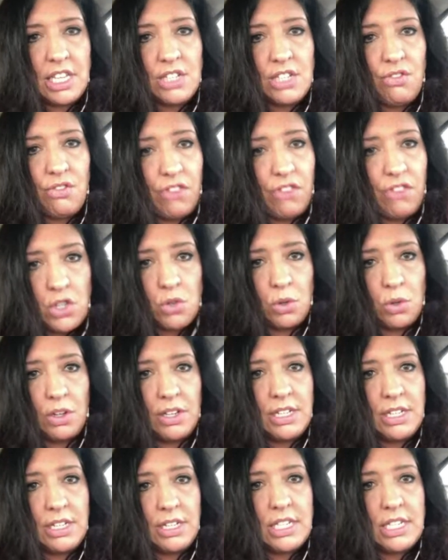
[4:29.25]
these
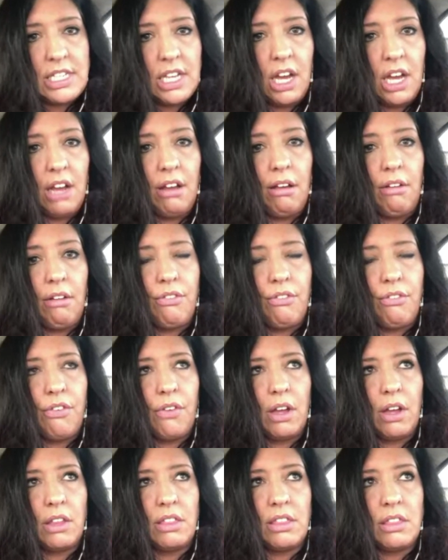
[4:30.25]
visuals of
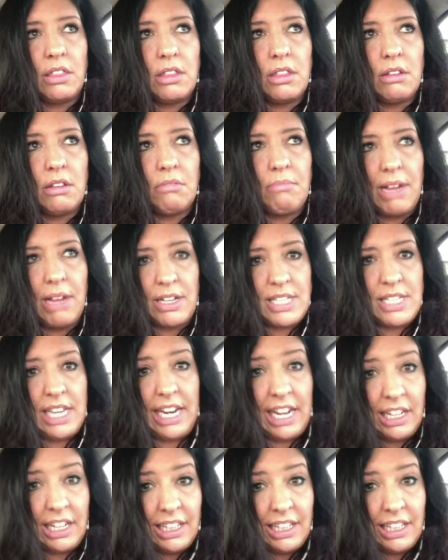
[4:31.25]
Mount St.